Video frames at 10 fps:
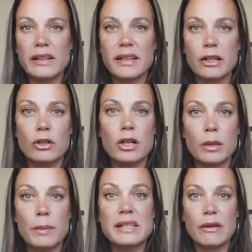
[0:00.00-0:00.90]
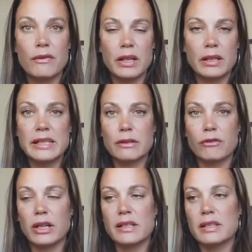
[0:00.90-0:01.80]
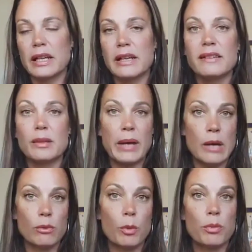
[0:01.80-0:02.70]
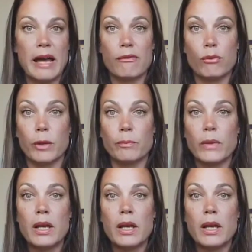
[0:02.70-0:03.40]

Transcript: that are going to be definitely different is the payroll platform.